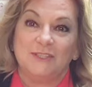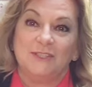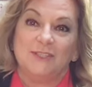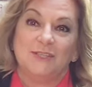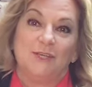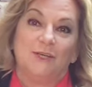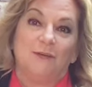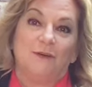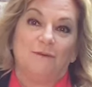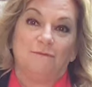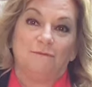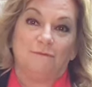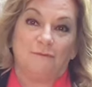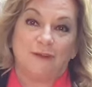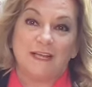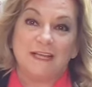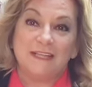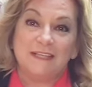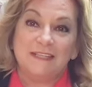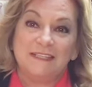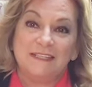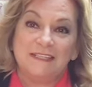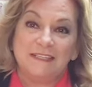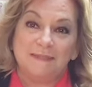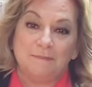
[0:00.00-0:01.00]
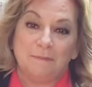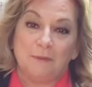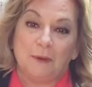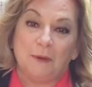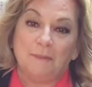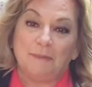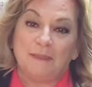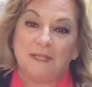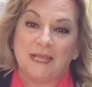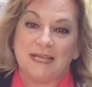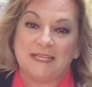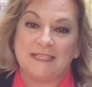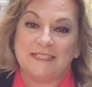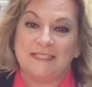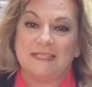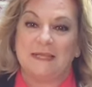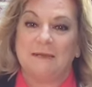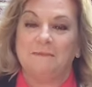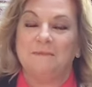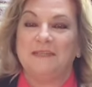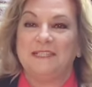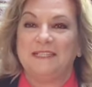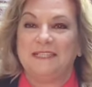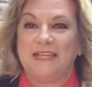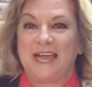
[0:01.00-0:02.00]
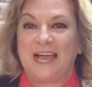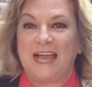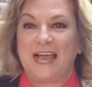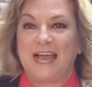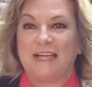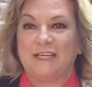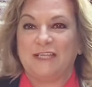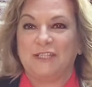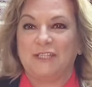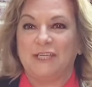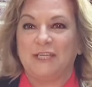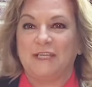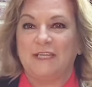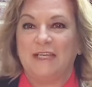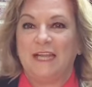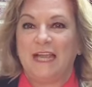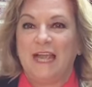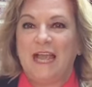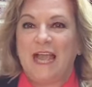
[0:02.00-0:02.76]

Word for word: to your friends, mobilize them into action.